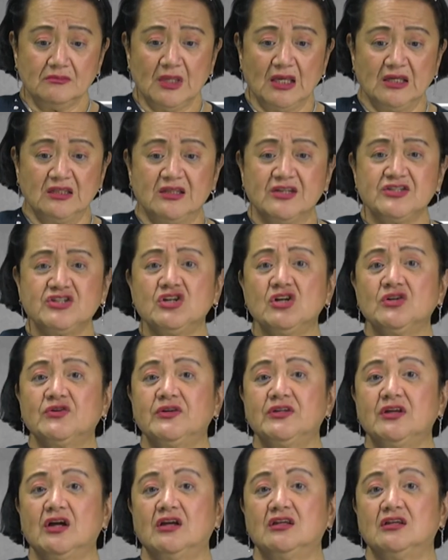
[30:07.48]
The
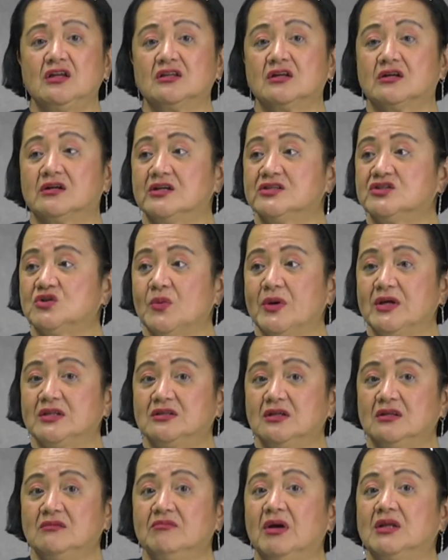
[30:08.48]
children are not
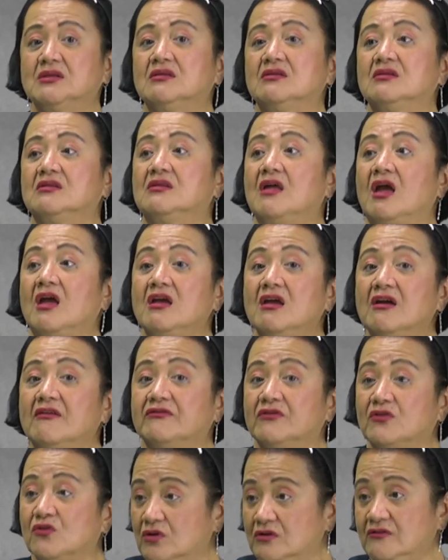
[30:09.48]
graduated, but they
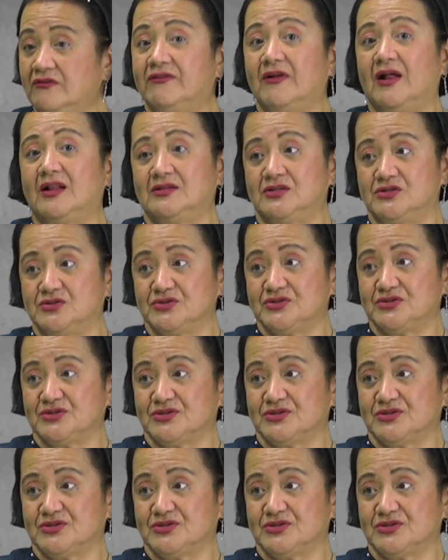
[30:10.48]
have good values.